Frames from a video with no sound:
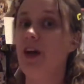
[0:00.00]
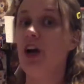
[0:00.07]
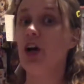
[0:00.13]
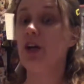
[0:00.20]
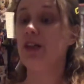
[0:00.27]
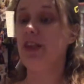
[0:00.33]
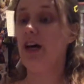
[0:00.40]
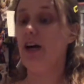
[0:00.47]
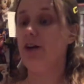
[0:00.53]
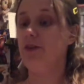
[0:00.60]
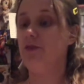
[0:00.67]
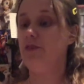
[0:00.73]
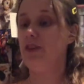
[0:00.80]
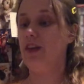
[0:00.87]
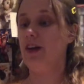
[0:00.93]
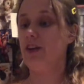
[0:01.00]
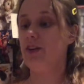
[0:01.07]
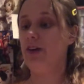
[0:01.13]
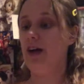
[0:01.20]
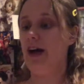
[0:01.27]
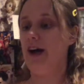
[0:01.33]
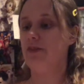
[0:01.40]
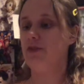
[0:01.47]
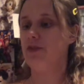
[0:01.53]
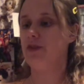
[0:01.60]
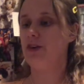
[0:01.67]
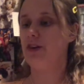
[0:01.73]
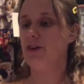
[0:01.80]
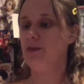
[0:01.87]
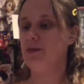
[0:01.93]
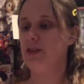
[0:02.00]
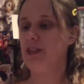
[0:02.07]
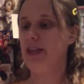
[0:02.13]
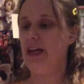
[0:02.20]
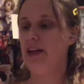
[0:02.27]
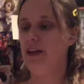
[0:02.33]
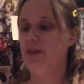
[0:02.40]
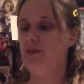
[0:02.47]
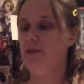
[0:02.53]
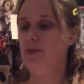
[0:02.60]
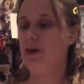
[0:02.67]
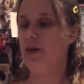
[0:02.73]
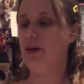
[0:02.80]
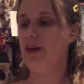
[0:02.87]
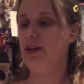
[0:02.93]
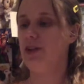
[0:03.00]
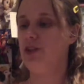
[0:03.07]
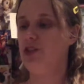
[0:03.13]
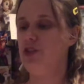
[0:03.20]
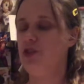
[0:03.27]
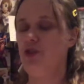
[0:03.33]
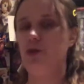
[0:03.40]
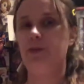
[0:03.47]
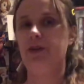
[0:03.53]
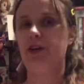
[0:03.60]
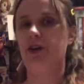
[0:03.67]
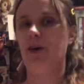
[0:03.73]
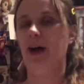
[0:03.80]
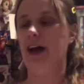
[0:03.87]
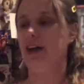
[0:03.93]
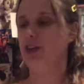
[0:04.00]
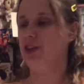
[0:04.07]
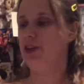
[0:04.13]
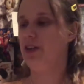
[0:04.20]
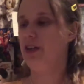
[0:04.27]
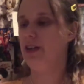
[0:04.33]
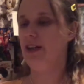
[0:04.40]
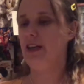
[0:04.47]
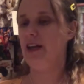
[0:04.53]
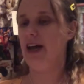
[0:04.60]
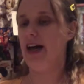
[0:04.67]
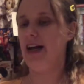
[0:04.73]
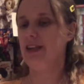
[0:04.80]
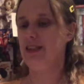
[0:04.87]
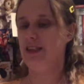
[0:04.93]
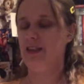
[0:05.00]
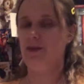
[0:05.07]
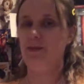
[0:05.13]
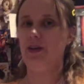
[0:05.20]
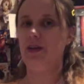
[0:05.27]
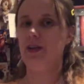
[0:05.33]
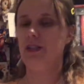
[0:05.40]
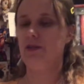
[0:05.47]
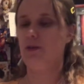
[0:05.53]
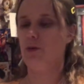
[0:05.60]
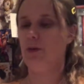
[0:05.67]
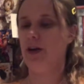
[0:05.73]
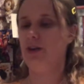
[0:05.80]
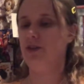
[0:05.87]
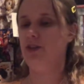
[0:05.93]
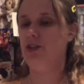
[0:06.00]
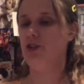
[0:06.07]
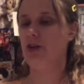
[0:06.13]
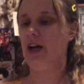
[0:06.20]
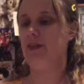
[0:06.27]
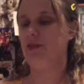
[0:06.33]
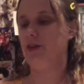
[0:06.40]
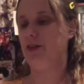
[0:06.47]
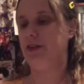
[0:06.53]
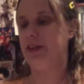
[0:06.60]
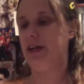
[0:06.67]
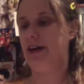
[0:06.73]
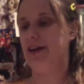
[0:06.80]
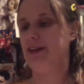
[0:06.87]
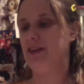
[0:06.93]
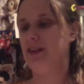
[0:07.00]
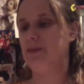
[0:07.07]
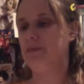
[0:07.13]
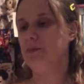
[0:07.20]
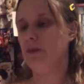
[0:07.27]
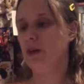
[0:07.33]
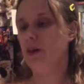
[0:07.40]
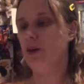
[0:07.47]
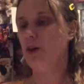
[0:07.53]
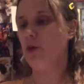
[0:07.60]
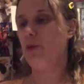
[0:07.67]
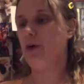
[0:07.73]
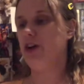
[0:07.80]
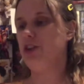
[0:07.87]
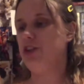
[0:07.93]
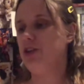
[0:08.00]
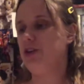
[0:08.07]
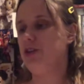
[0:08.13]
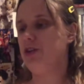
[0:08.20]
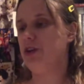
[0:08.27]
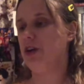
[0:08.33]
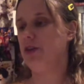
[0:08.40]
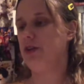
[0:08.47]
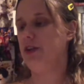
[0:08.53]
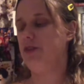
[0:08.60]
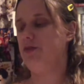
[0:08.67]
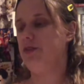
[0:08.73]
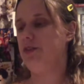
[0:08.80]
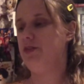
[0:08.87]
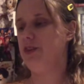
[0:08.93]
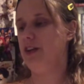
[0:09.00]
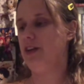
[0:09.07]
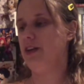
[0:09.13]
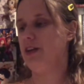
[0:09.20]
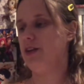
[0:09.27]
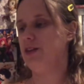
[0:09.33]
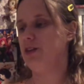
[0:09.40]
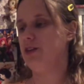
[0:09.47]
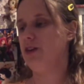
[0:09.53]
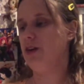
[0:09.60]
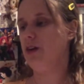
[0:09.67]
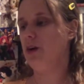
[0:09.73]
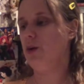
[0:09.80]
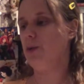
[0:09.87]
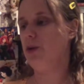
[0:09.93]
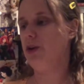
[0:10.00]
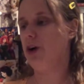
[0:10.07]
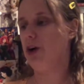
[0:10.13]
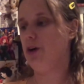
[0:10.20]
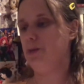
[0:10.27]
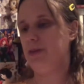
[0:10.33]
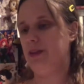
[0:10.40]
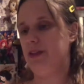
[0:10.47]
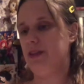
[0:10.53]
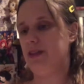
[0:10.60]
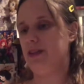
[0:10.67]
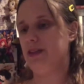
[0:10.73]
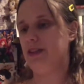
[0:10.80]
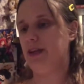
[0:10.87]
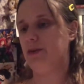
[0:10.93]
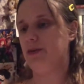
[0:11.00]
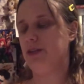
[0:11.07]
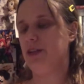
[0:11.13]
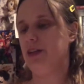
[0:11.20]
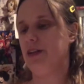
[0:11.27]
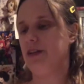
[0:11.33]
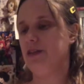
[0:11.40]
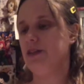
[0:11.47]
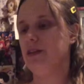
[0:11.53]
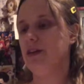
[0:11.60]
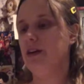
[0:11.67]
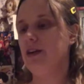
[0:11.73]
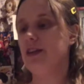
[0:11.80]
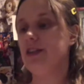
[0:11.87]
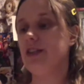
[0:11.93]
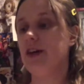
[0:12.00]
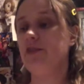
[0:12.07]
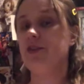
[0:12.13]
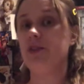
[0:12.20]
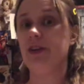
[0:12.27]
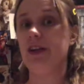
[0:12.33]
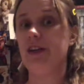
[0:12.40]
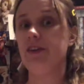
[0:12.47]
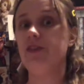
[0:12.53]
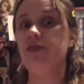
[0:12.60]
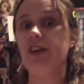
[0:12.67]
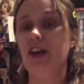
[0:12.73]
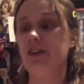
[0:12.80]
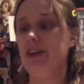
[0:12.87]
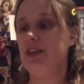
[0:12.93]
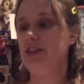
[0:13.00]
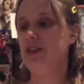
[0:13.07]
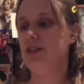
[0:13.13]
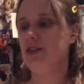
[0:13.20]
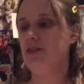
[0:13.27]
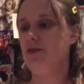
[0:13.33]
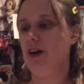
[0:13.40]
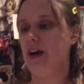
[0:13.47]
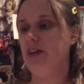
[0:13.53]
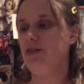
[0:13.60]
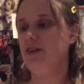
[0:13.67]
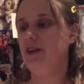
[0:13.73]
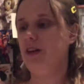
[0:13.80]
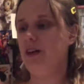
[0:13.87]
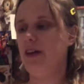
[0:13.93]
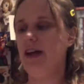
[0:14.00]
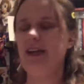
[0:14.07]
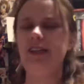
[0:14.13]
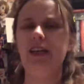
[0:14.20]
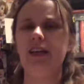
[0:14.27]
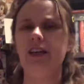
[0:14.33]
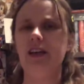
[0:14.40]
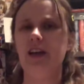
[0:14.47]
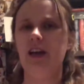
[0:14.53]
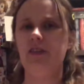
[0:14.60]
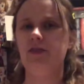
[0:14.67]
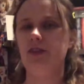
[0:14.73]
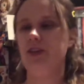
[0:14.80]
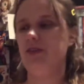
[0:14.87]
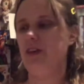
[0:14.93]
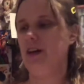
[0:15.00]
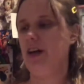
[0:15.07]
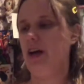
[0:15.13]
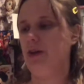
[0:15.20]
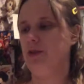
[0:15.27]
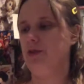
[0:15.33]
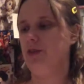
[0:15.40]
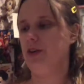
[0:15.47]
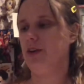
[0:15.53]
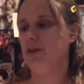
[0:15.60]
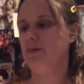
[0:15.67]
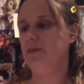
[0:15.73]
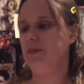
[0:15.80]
Her love, the other half of her, was taken from her in a stupid crash, an accident because of a reckless driver on the ice. Watching her darling of 15 years, one heartbeat since they were teens, suffering, failing to survive, had taken everything out of her.